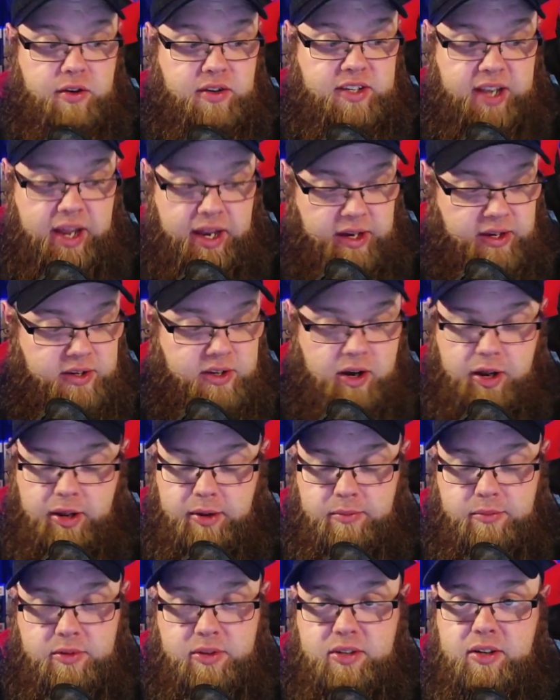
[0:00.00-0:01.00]
10
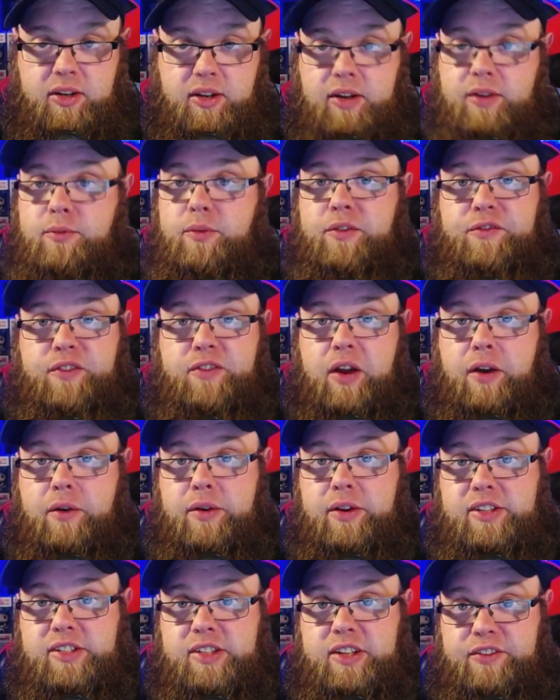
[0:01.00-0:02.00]
times with
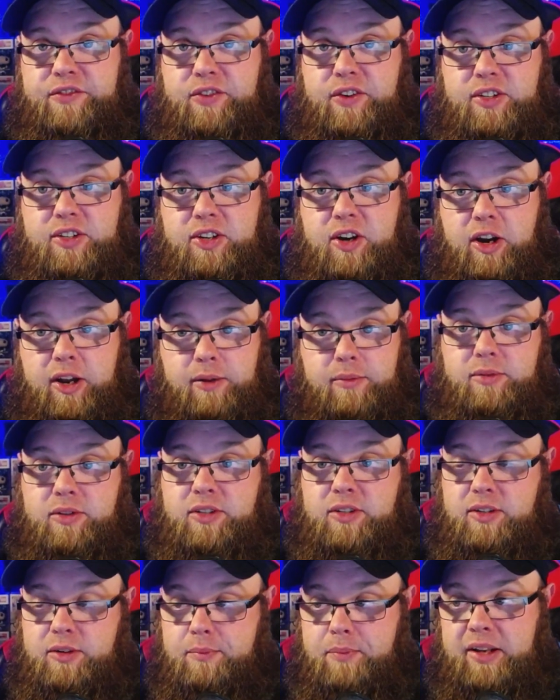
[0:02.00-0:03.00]
various different
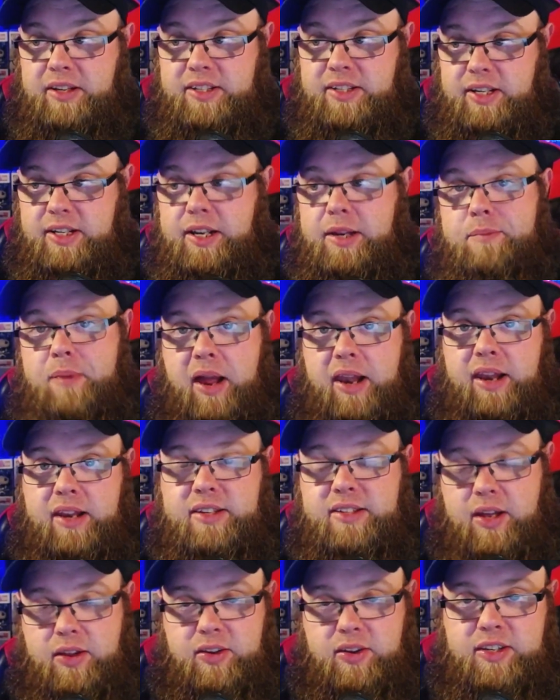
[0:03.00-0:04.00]
times to basically
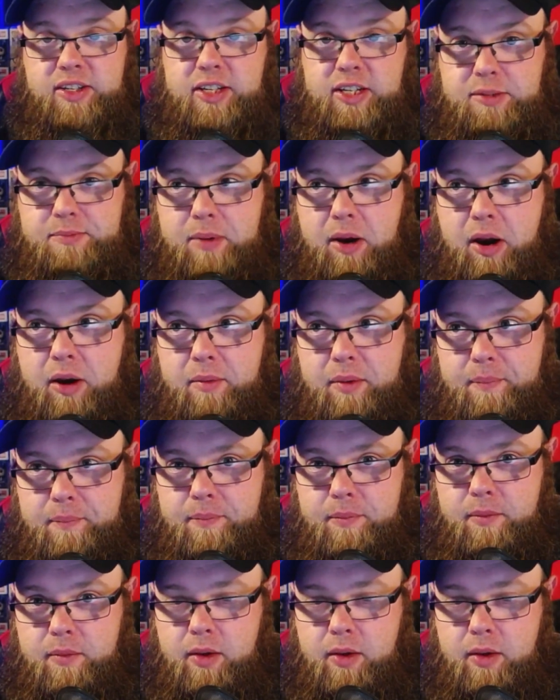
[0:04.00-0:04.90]
balance out this experiment.